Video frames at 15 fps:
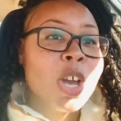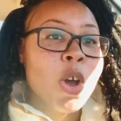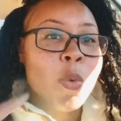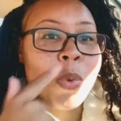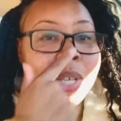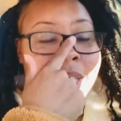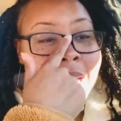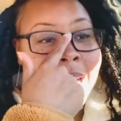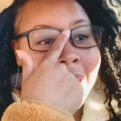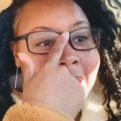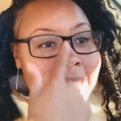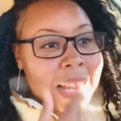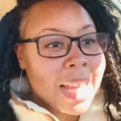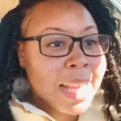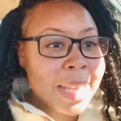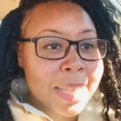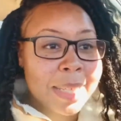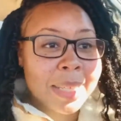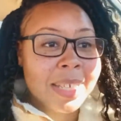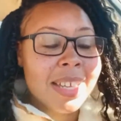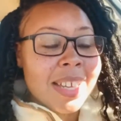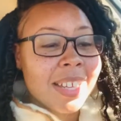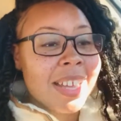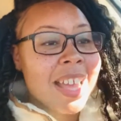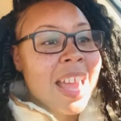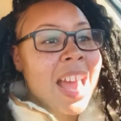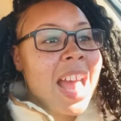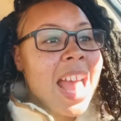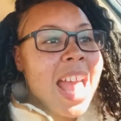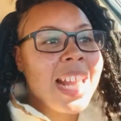was kind of like,
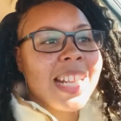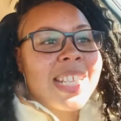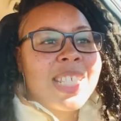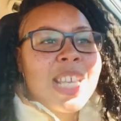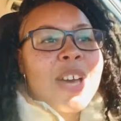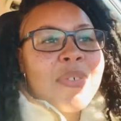I had a